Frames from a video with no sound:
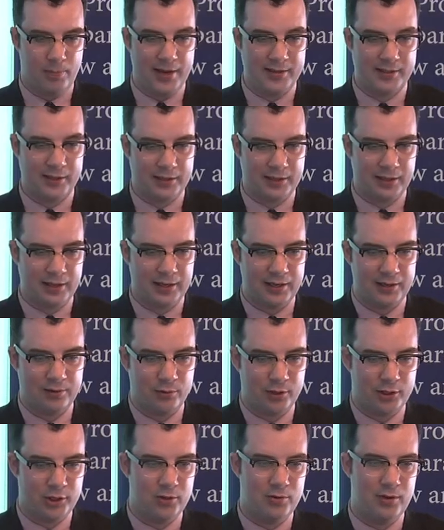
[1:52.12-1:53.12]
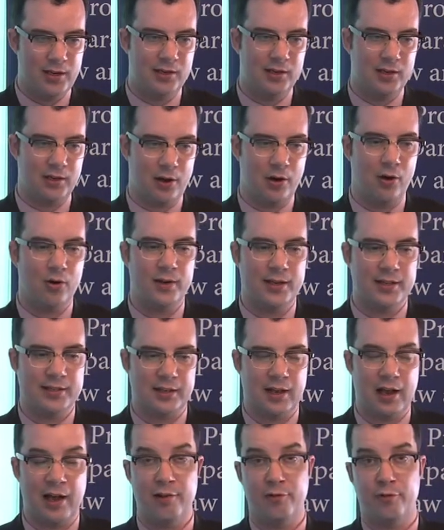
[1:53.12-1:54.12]
basically, what you need to know is
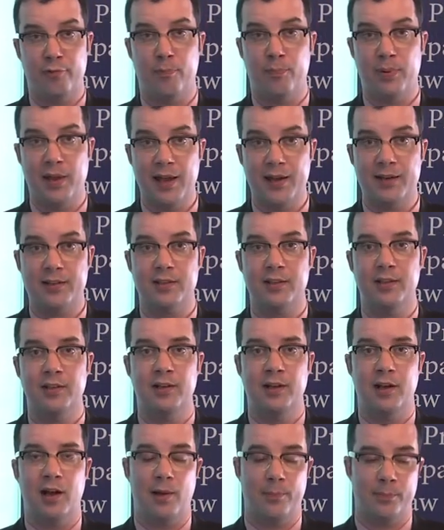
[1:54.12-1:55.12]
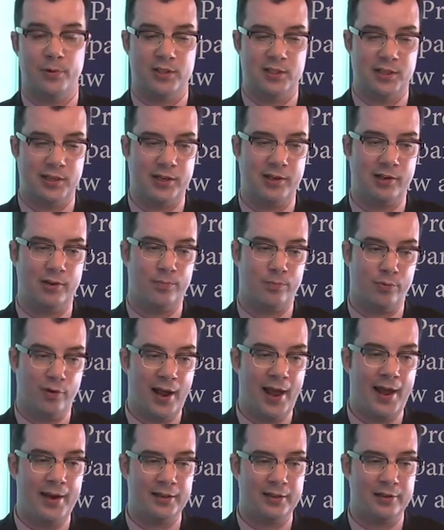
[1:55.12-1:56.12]
I've picked a particular
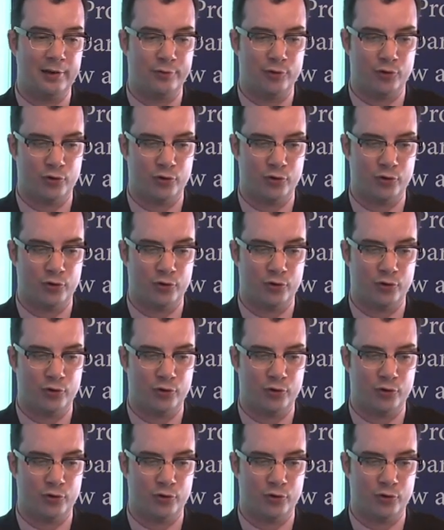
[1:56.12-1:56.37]
brand of